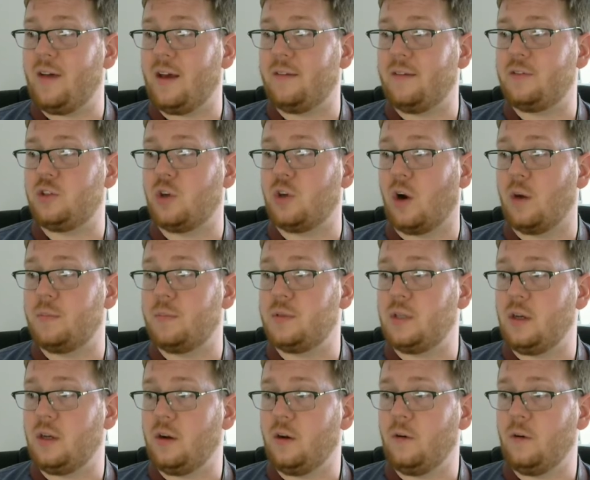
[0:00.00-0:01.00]
F sharps
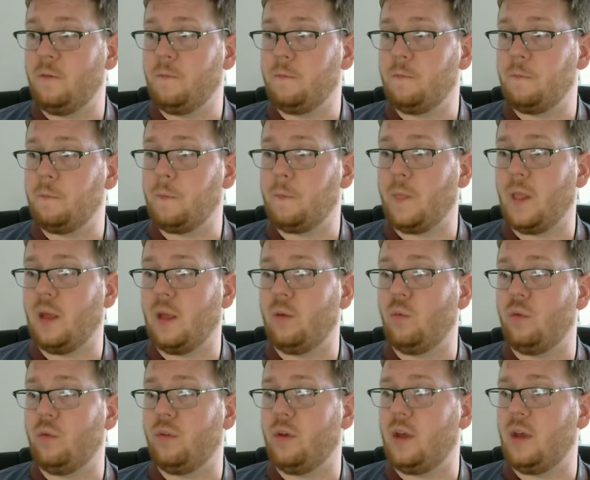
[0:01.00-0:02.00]
here,
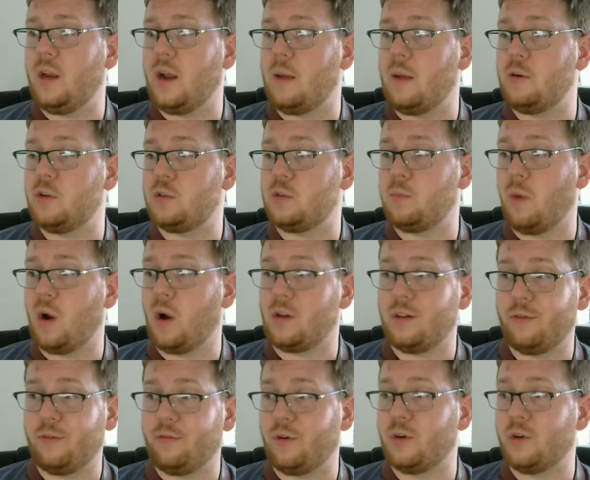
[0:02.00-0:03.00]
and I just marked
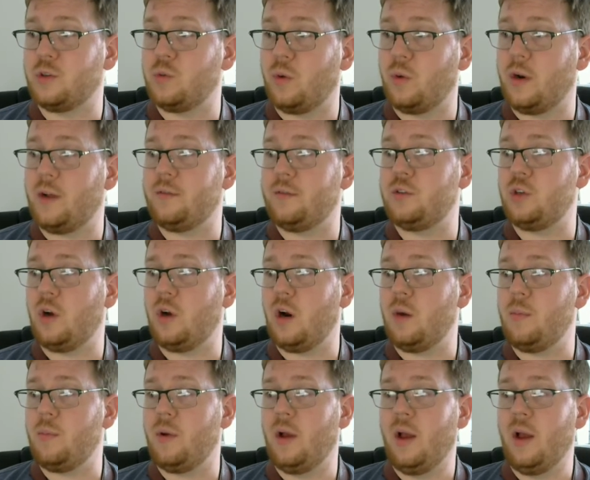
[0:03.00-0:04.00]
the first one F
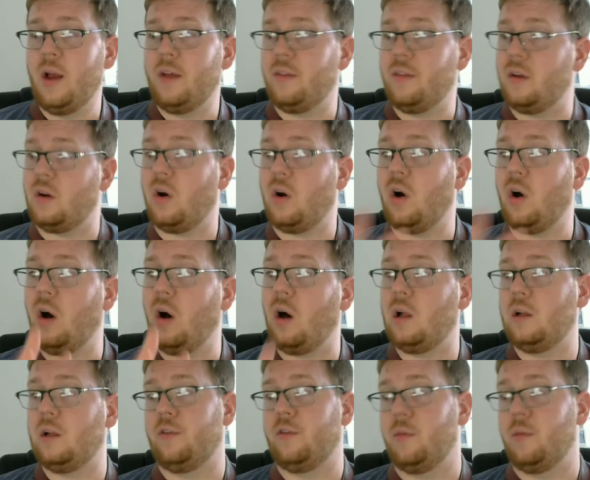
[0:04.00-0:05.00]
sharp, then
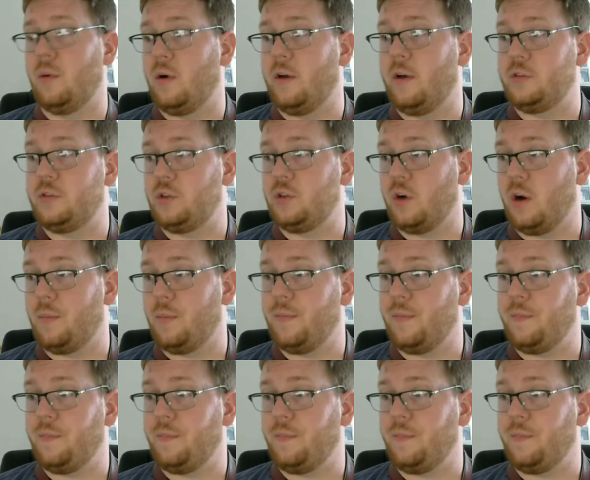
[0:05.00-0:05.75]
all of them are F sharp.